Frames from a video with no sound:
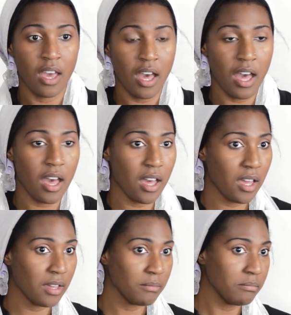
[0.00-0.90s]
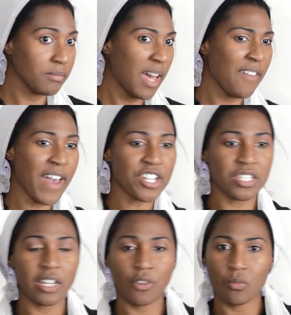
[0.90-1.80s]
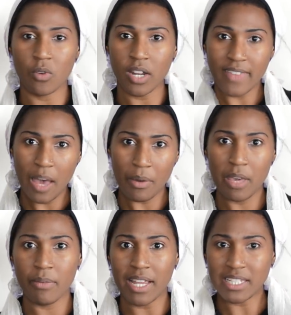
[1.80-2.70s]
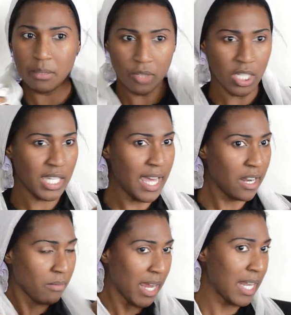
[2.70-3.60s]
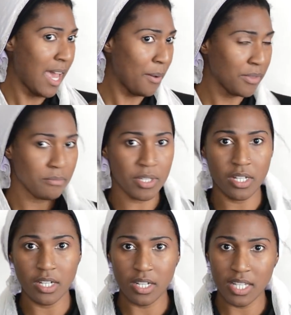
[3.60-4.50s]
I've actually never worn it that way, but as I'm looking at it right now in the mirror,